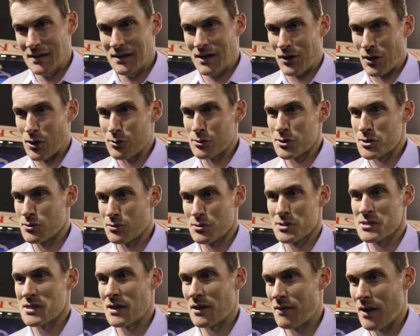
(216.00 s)
an old
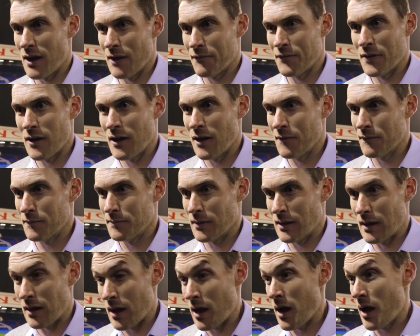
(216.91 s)
school centre half at,
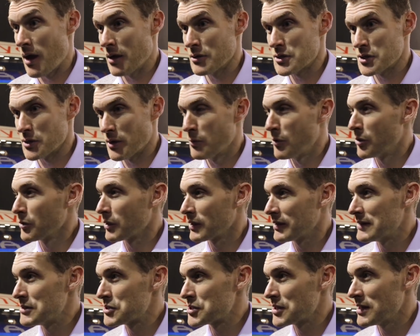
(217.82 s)
at, heart, so I want
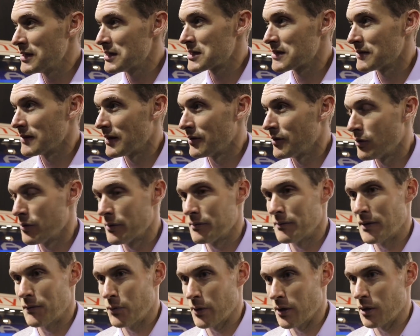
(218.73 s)
clean sheets. I know
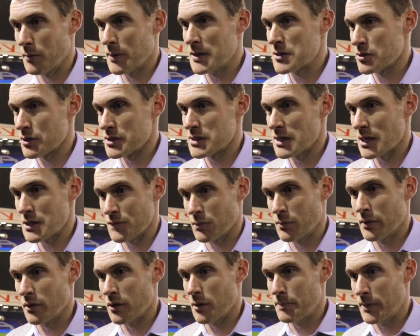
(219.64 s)
if we're going to be
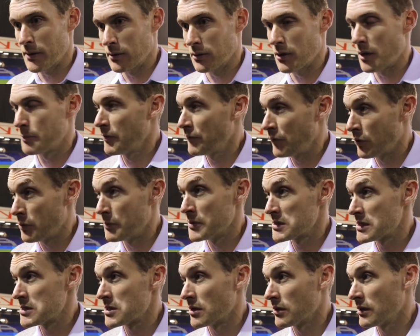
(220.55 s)
successful, we've got to build our
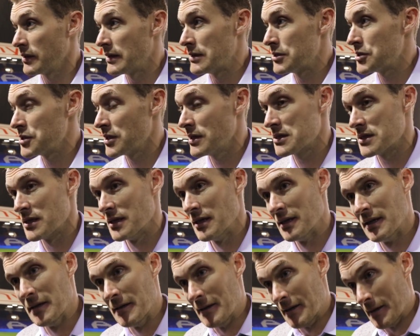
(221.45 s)
performances on clean sheets.
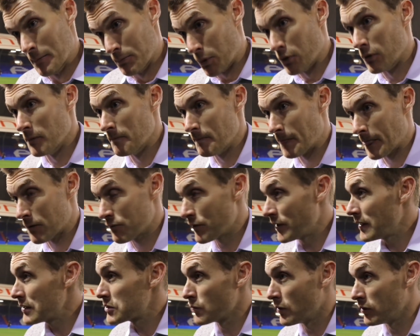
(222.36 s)
But
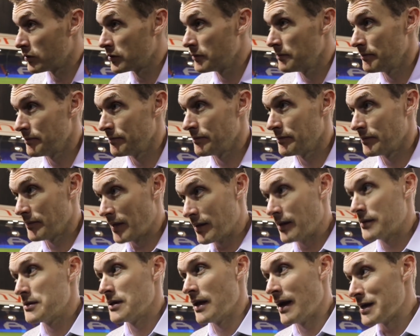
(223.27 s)
credit to Oldham,
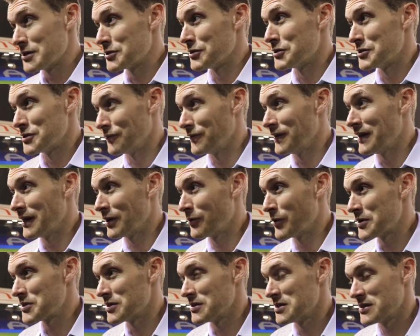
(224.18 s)
they, asked us
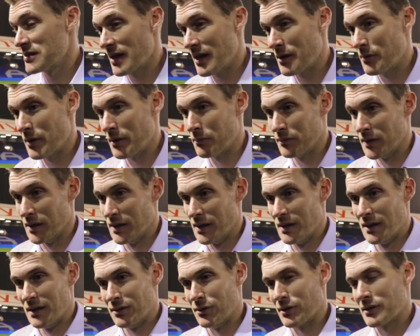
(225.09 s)
questions today, and um,
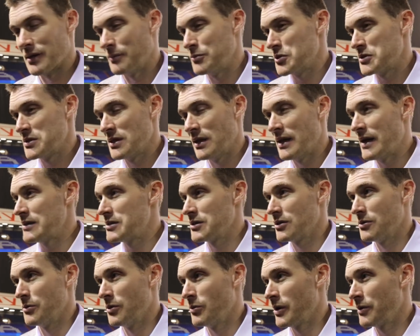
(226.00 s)
look, I'm just delighted
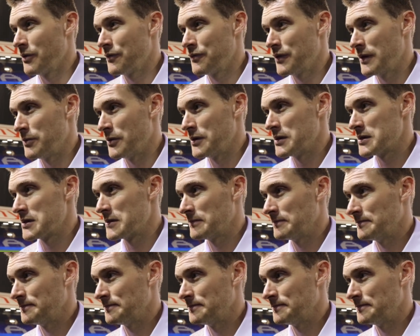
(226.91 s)
to come away with three points.